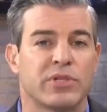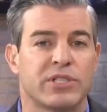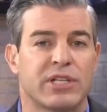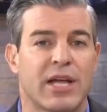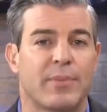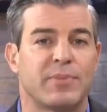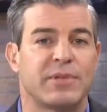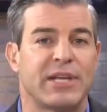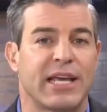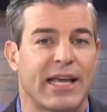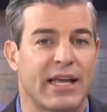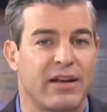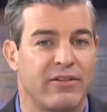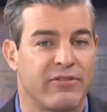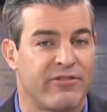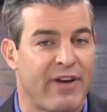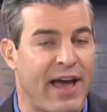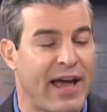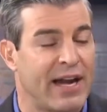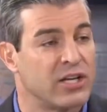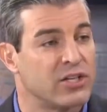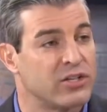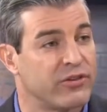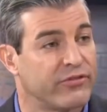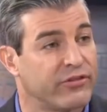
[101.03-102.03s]
stop taking
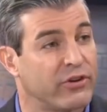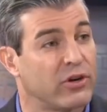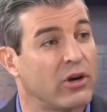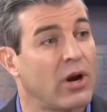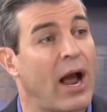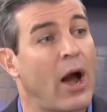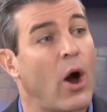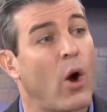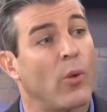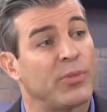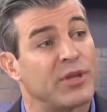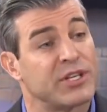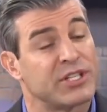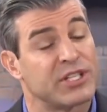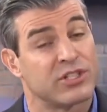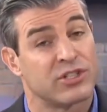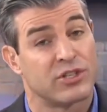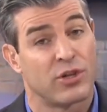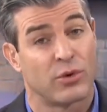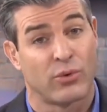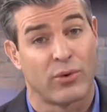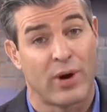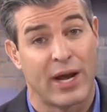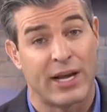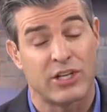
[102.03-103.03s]
advantage of her. I hope this is
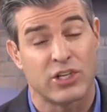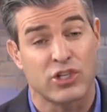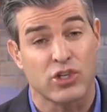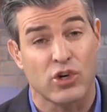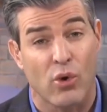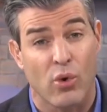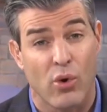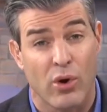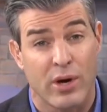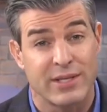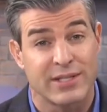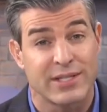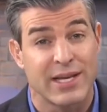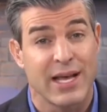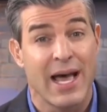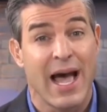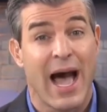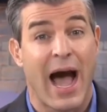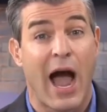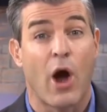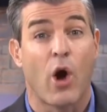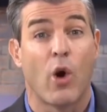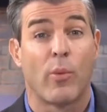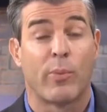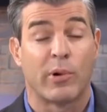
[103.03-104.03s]
the right choice.
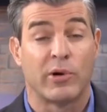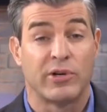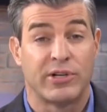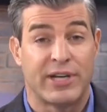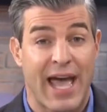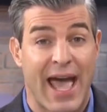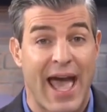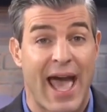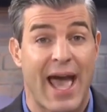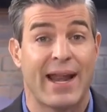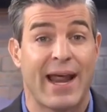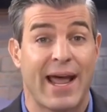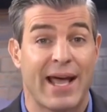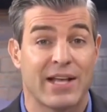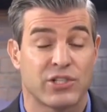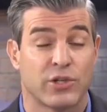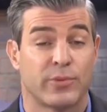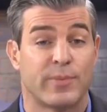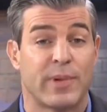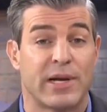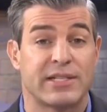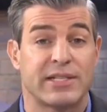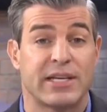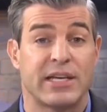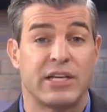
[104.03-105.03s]
I hope her dad has her
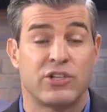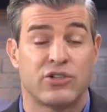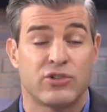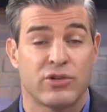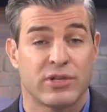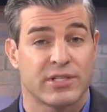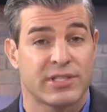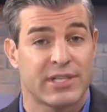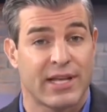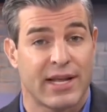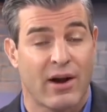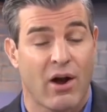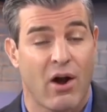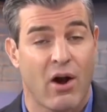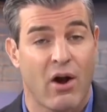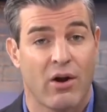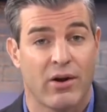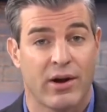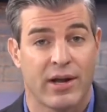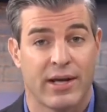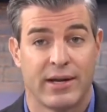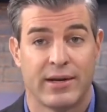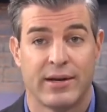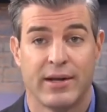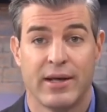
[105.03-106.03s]
best interests at
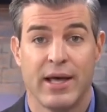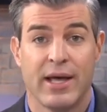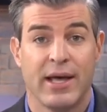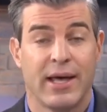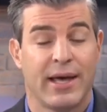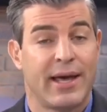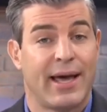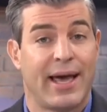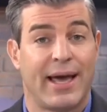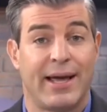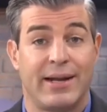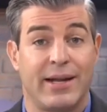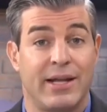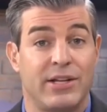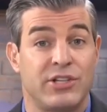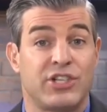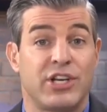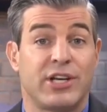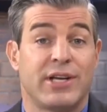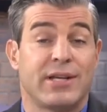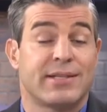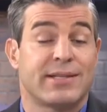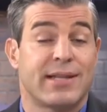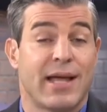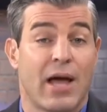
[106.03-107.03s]
heart, and, and, and
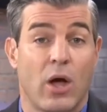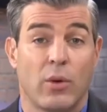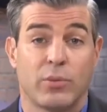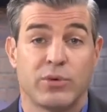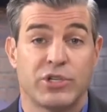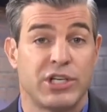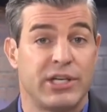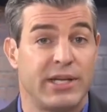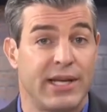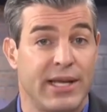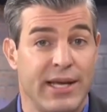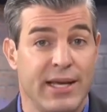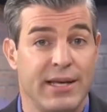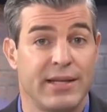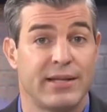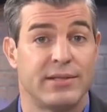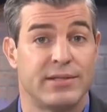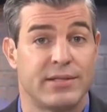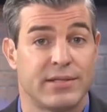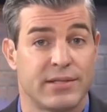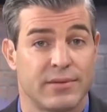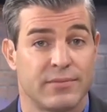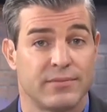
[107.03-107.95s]
she gets the help she needs.